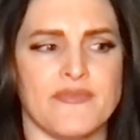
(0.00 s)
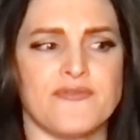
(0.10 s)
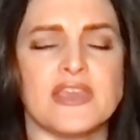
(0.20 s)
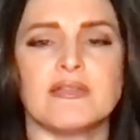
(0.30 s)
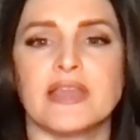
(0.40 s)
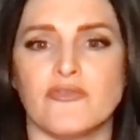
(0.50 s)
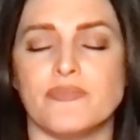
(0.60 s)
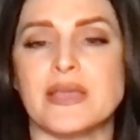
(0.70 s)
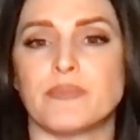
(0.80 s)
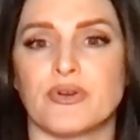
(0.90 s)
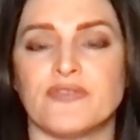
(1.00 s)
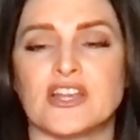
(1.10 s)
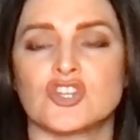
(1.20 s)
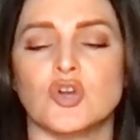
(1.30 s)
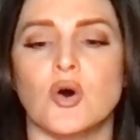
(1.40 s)
feeling of being
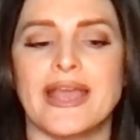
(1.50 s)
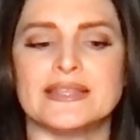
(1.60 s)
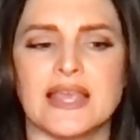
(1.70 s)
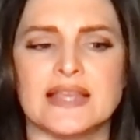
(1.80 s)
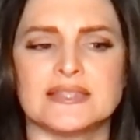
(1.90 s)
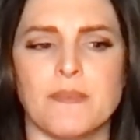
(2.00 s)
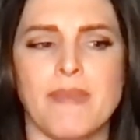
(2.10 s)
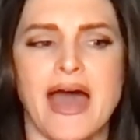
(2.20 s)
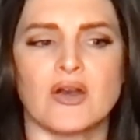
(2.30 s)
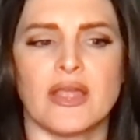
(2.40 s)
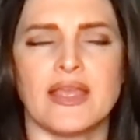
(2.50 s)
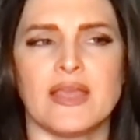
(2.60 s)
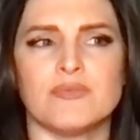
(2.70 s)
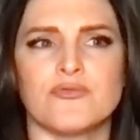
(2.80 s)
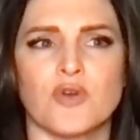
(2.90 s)
professional. It's a matter,
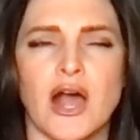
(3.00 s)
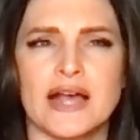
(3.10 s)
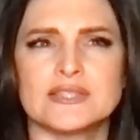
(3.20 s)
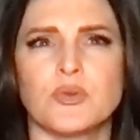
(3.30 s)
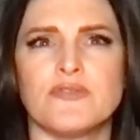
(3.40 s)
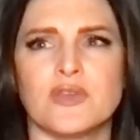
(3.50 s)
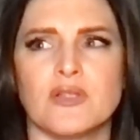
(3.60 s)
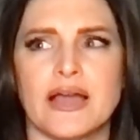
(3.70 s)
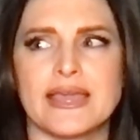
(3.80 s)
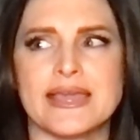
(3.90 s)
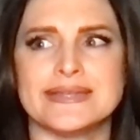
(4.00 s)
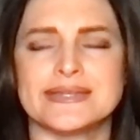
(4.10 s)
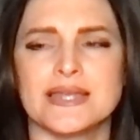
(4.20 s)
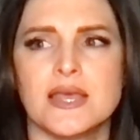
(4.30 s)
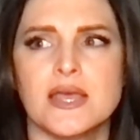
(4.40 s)
for us, we feel like it